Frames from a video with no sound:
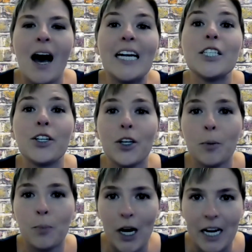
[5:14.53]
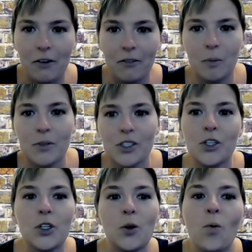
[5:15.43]
into your breakout rooms to
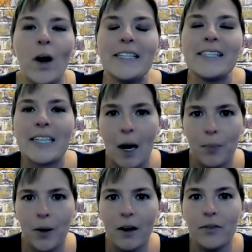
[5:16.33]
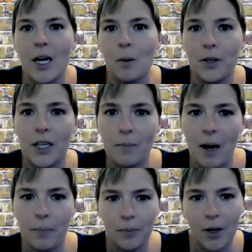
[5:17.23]
do one step of the empathy
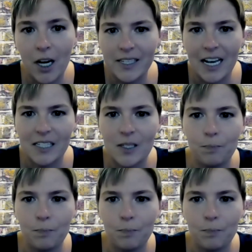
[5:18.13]
mapping process.